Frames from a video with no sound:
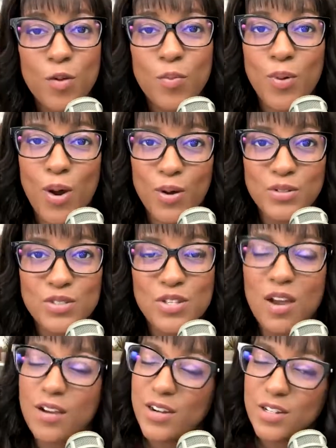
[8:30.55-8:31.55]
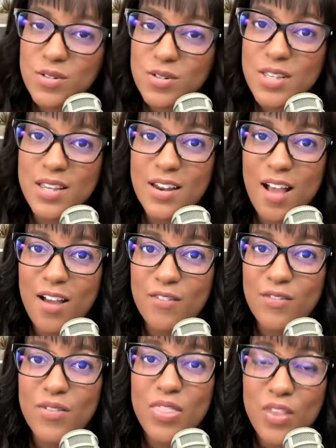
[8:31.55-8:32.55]
posts aren't interesting enough,
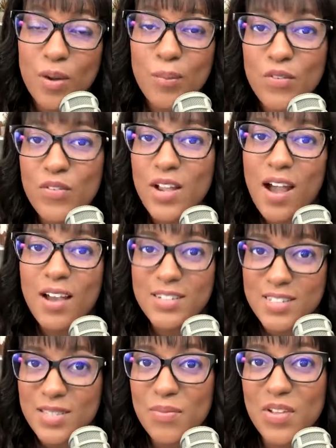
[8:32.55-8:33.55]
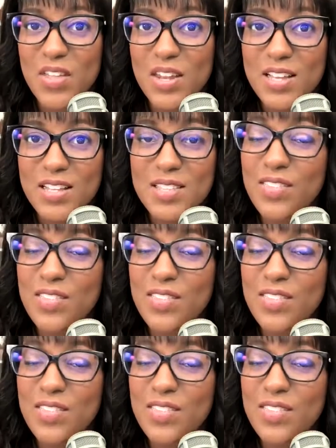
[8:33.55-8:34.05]
they're moving on to something that is,